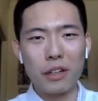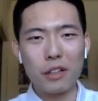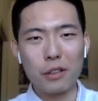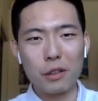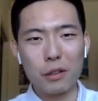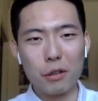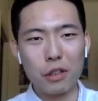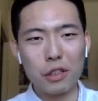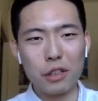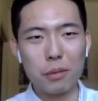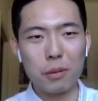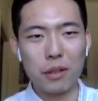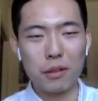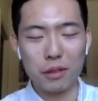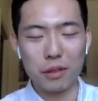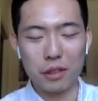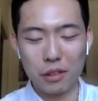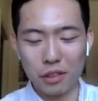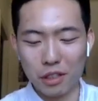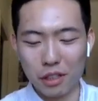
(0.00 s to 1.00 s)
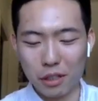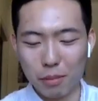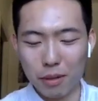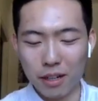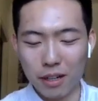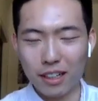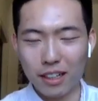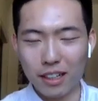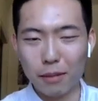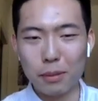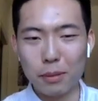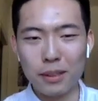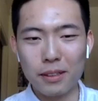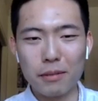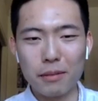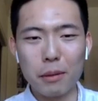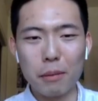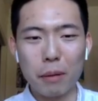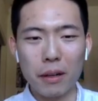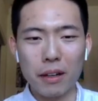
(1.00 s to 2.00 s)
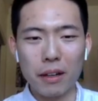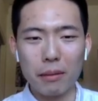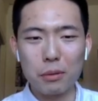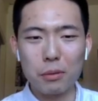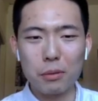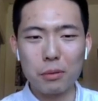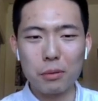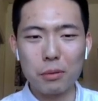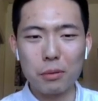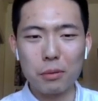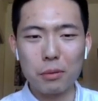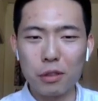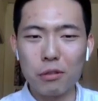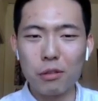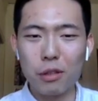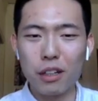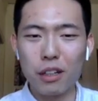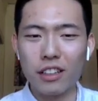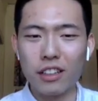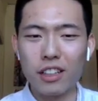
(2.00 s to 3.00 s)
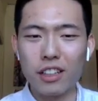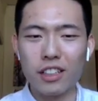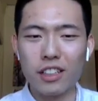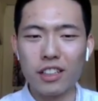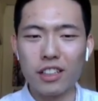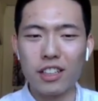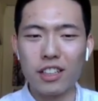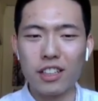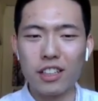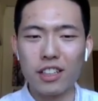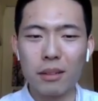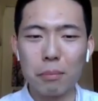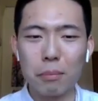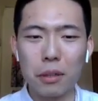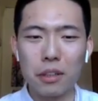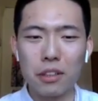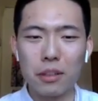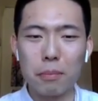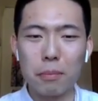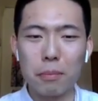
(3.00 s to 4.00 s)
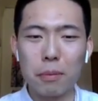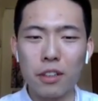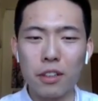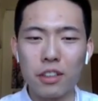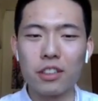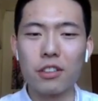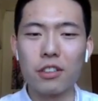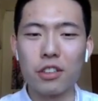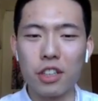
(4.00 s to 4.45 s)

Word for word: go to CRISPR, which you just brought up, perhaps we can also quickly touch on per, the Personal